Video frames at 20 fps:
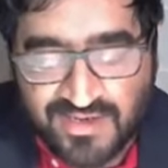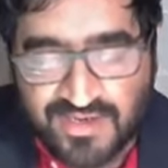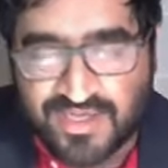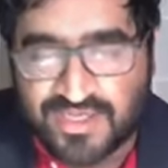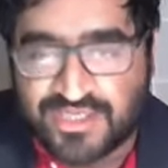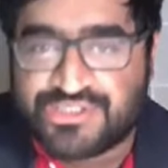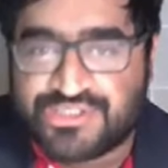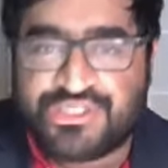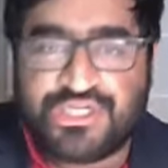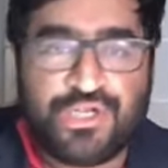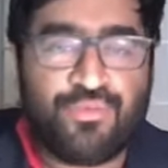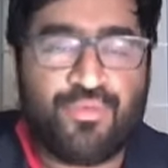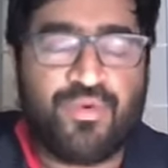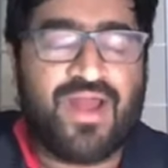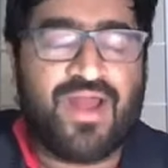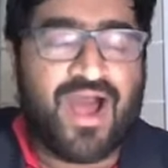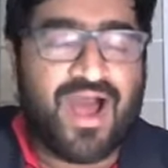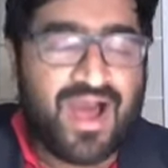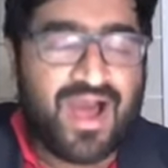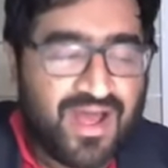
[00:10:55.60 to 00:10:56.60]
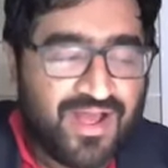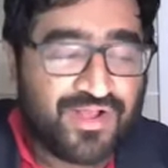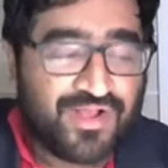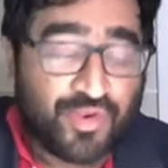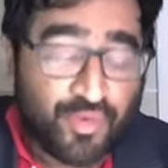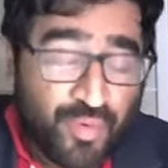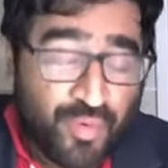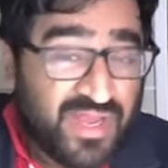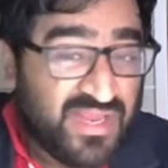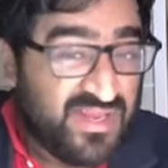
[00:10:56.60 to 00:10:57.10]
She would
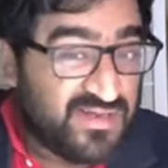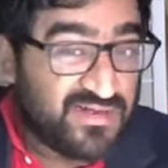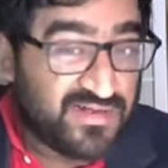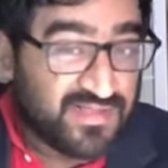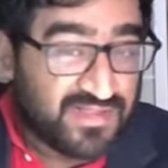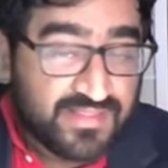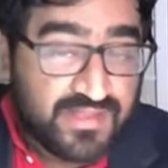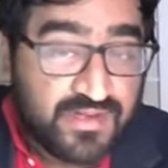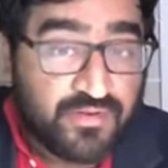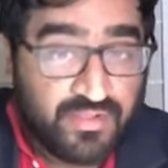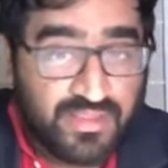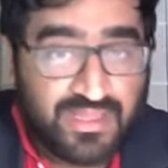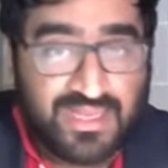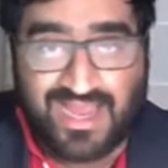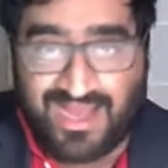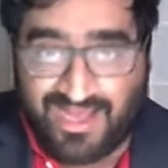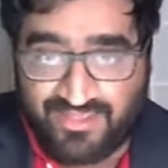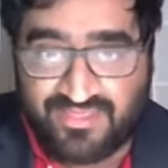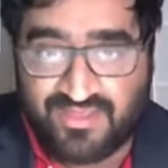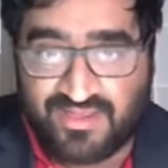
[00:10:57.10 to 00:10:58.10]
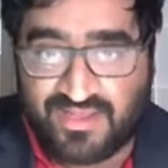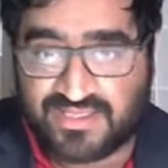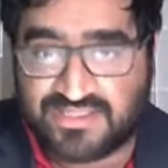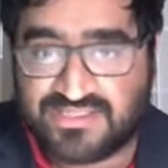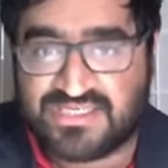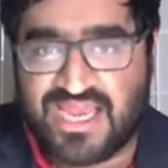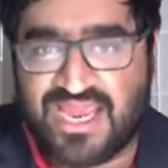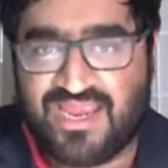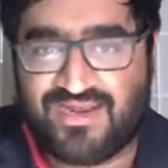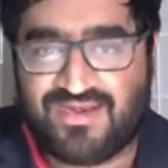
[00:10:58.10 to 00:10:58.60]
quite clearly, I think,
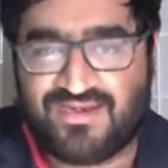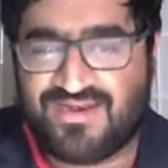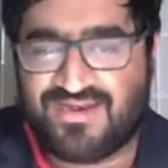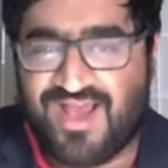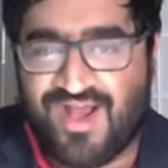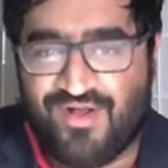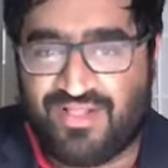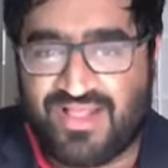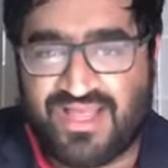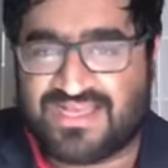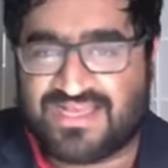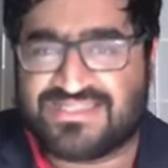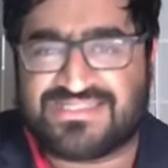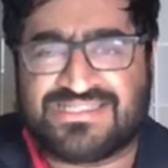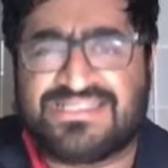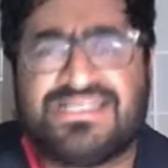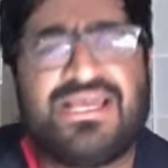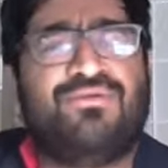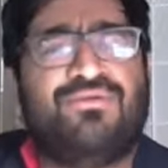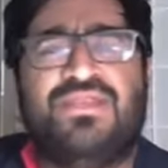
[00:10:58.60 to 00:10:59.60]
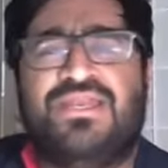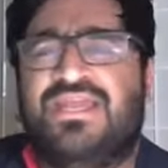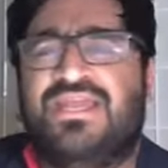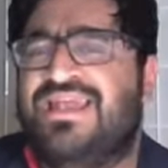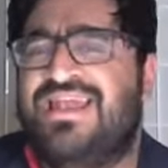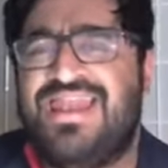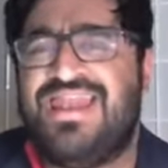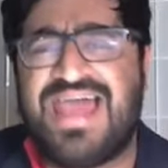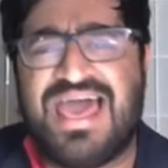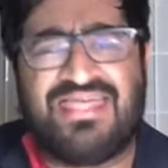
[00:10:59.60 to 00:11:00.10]
say, no, like it sounded
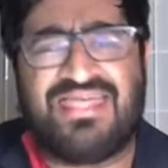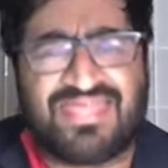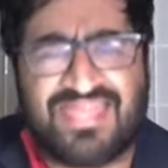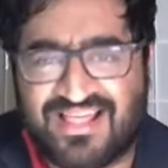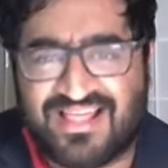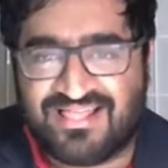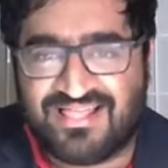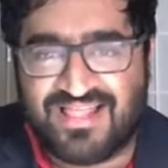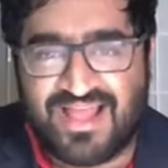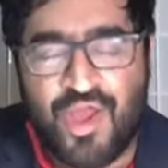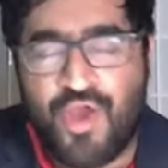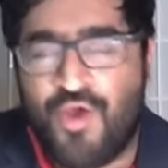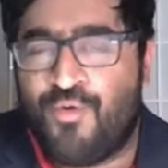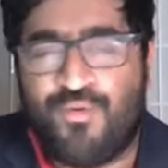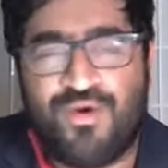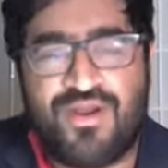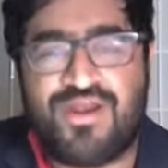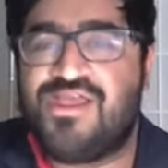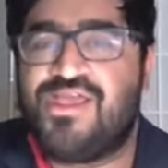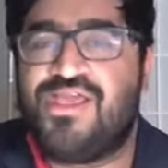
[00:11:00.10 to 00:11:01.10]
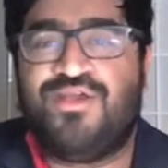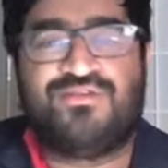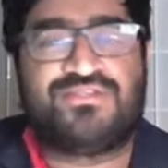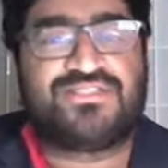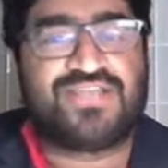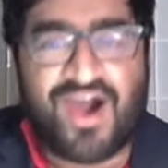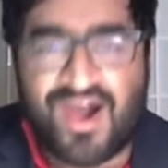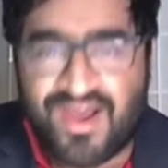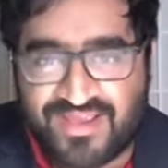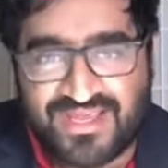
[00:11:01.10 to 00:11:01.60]
nothing like, what are you
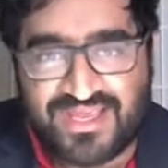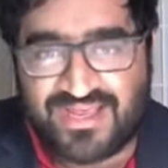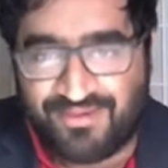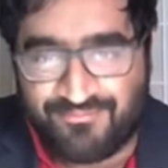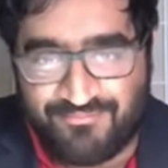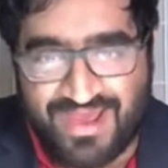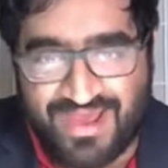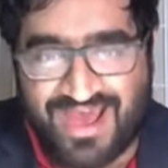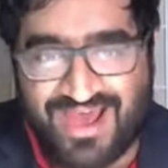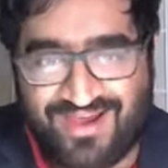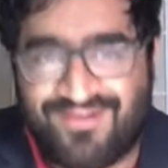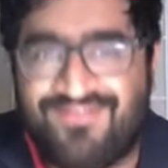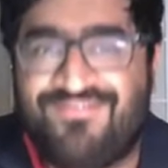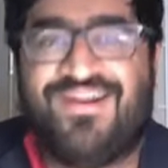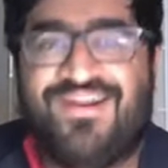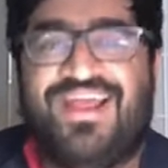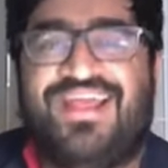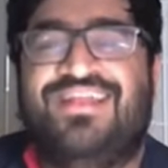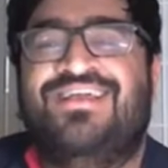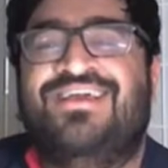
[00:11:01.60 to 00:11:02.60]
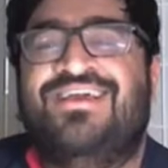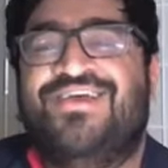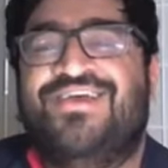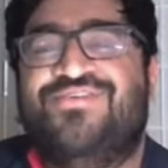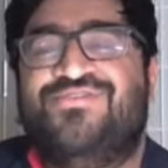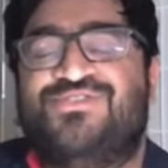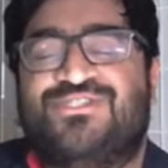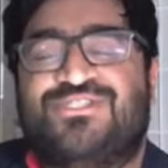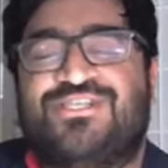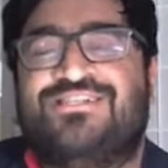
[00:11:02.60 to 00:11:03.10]
talking about, right?
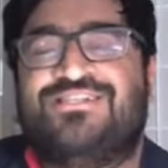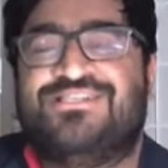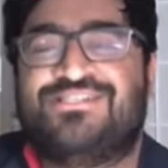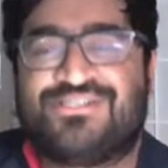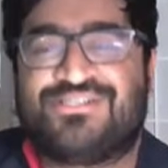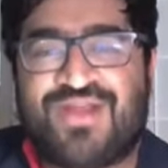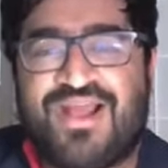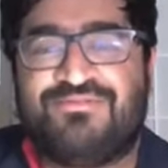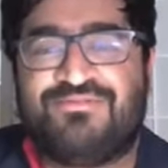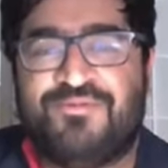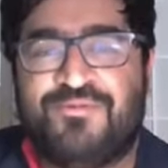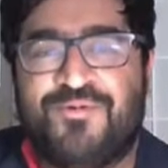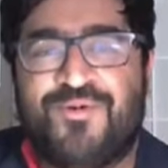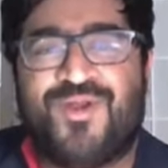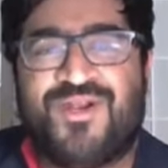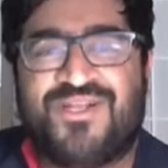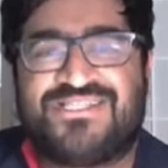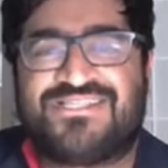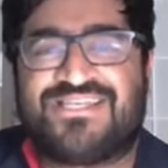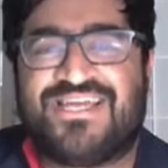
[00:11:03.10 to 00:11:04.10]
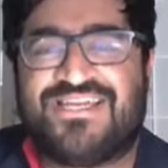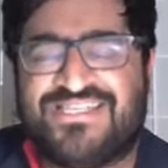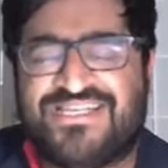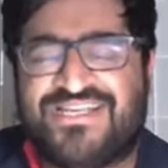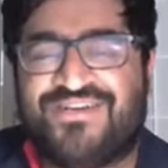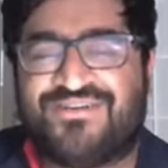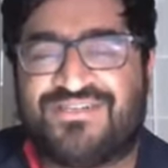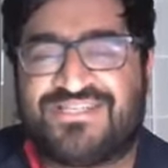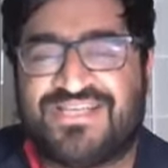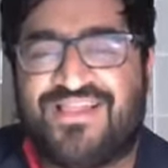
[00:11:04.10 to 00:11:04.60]
She said, describe to me what it's like to
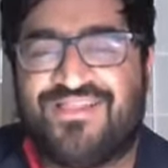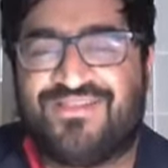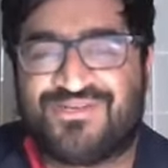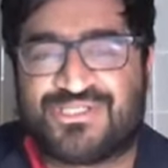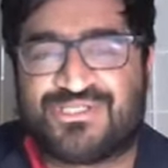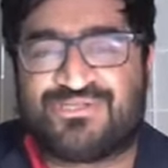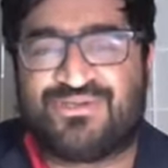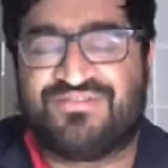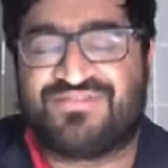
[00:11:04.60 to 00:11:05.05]
hear Taylor Swift